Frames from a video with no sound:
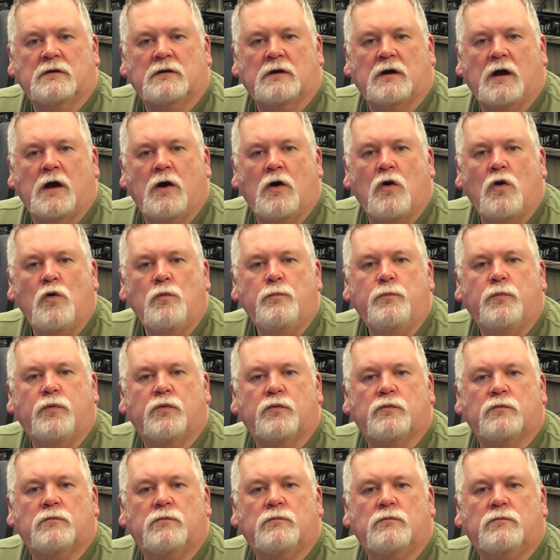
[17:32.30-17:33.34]
I hope
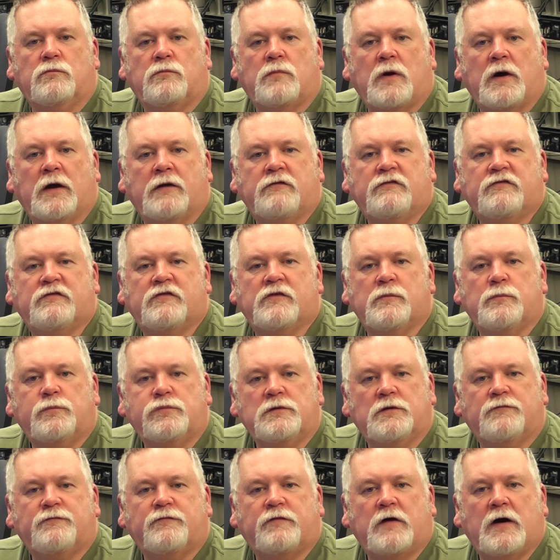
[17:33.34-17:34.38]
my
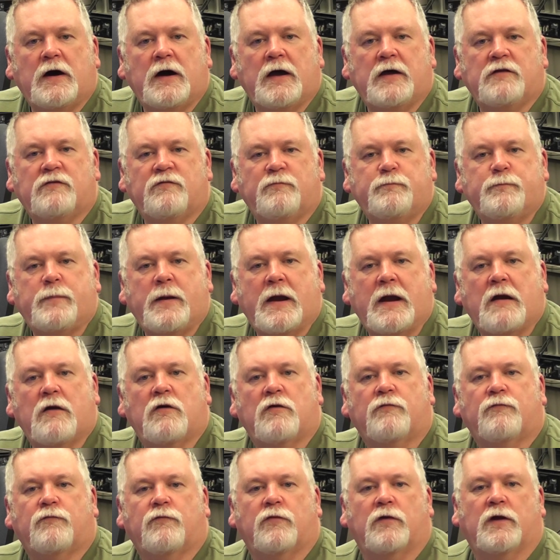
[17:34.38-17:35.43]
simplified
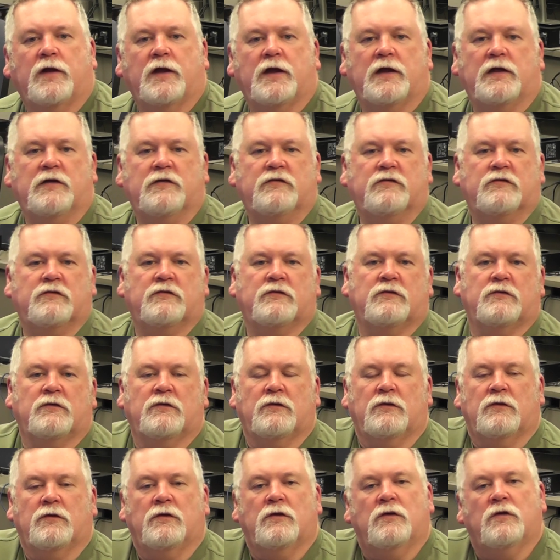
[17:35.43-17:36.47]
paraphrase
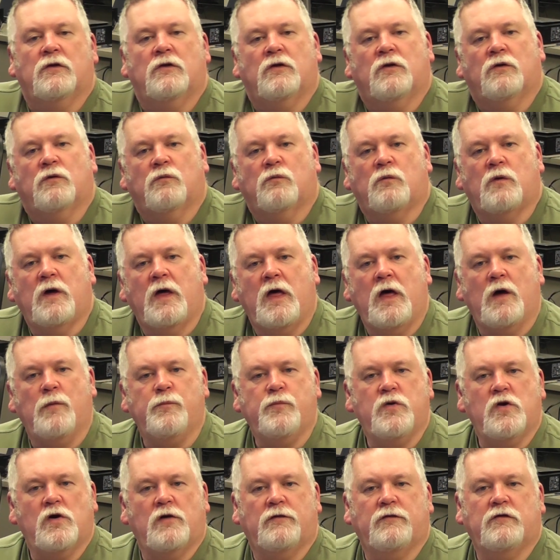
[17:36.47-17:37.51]
will
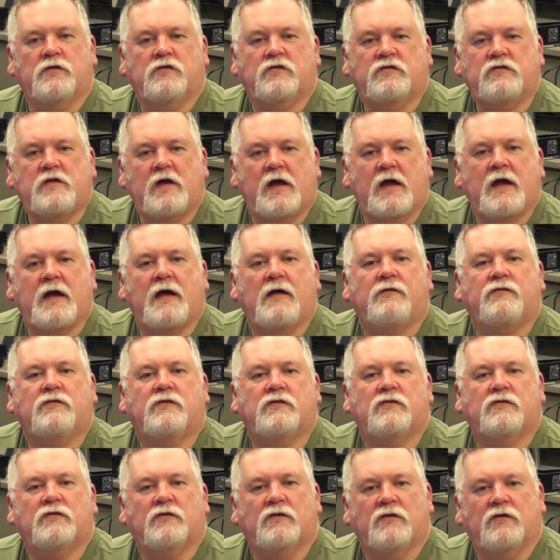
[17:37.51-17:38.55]
help you
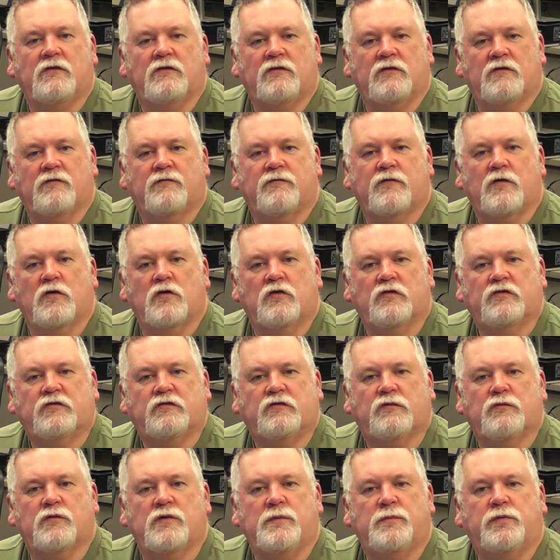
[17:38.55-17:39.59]
understand the
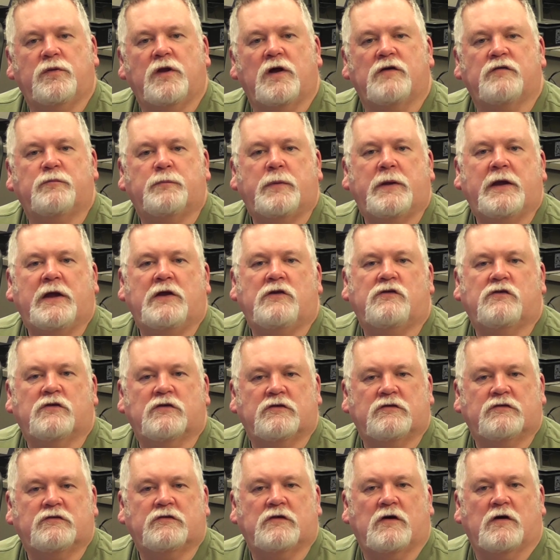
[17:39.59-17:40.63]
first 3+
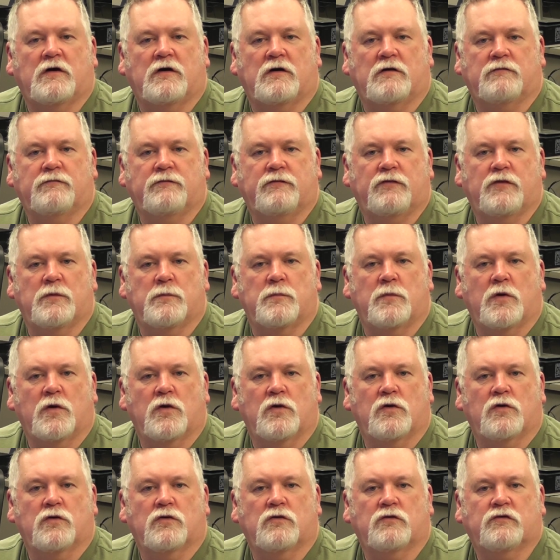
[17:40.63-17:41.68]
pages of The
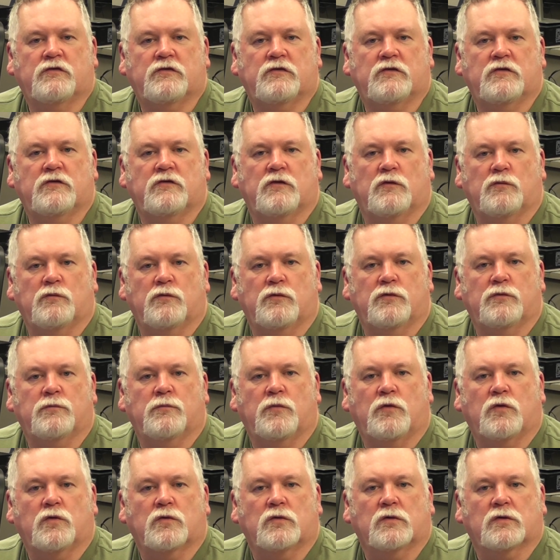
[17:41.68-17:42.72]
Murders in the Rue
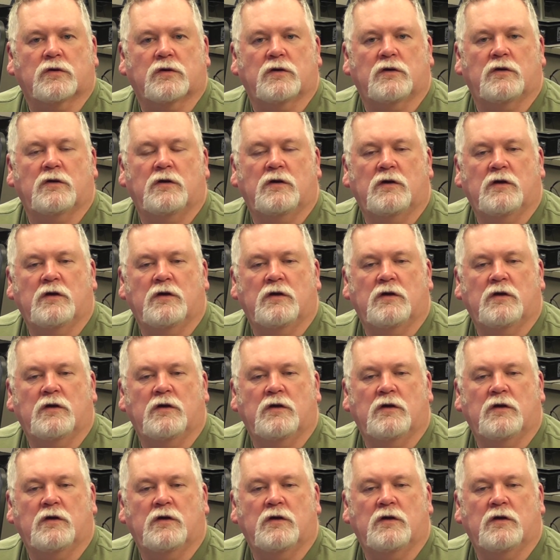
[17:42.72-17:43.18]
Morgue,